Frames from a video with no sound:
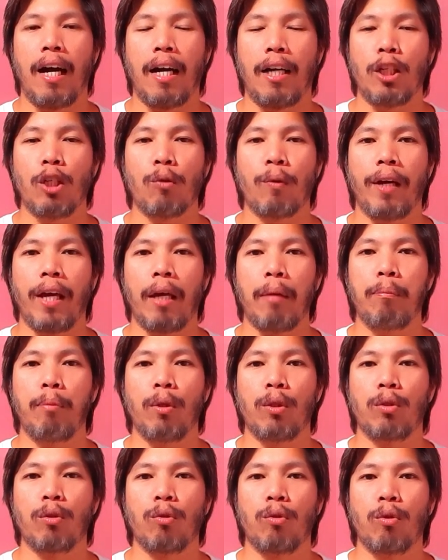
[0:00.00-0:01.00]
you were
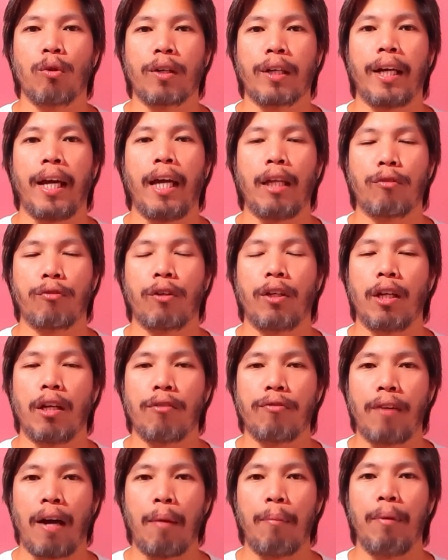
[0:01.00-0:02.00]
able to create for
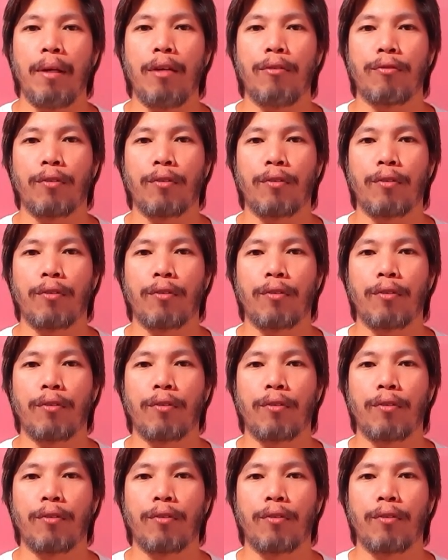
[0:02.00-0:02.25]
your family